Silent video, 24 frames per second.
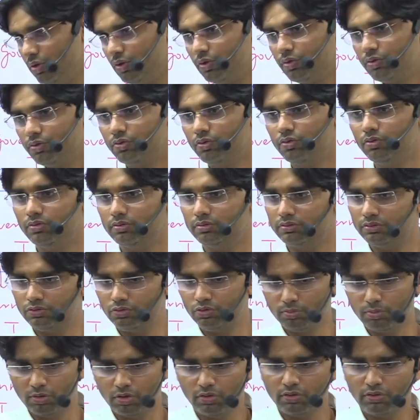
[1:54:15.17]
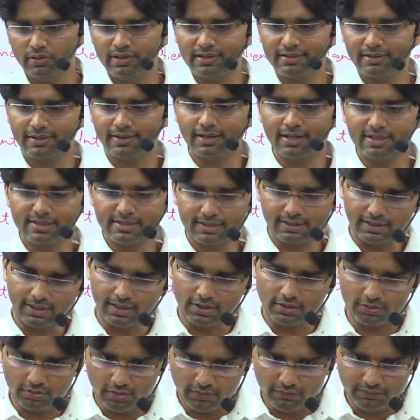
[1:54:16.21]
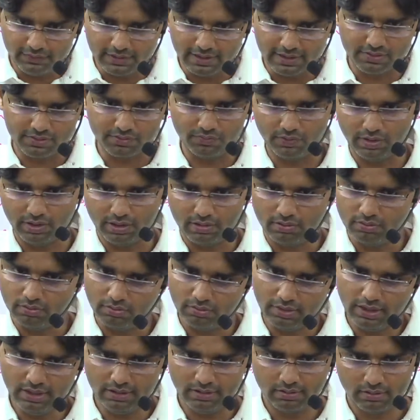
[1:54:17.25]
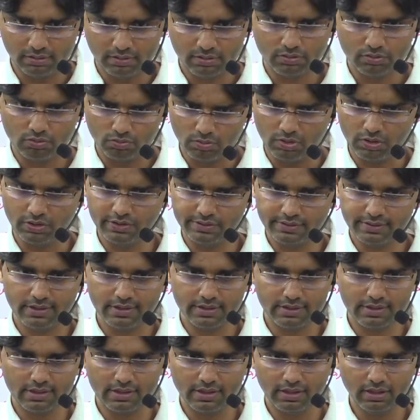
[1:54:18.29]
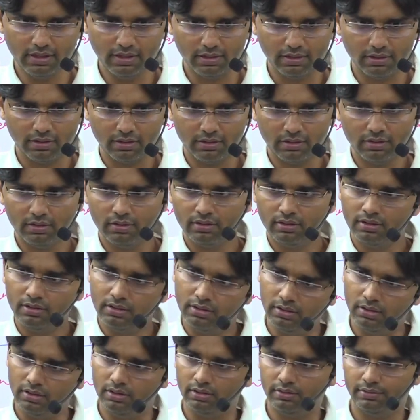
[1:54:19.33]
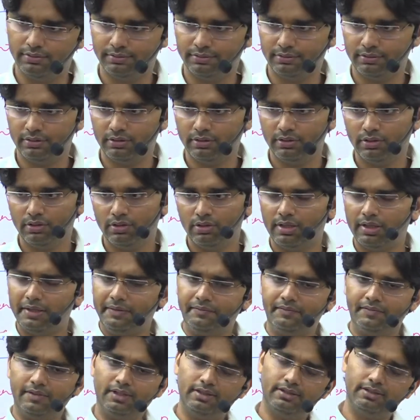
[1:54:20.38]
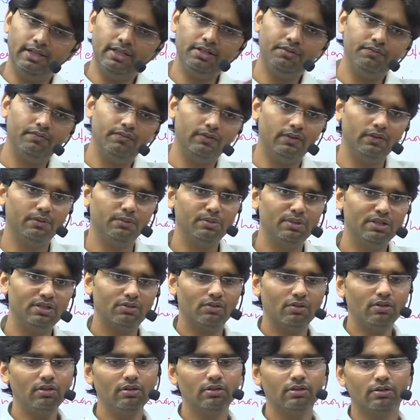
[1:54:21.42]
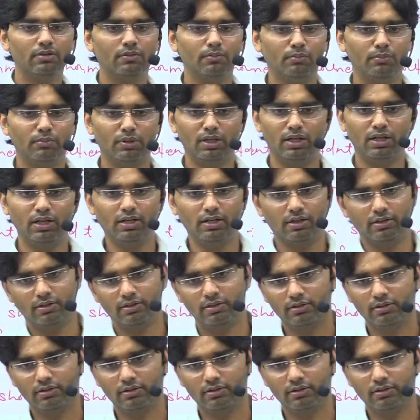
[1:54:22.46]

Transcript: So tomorrow is last class of this week. Okay. Tomorrow is Thursday, na? After that we'll meet on Monday.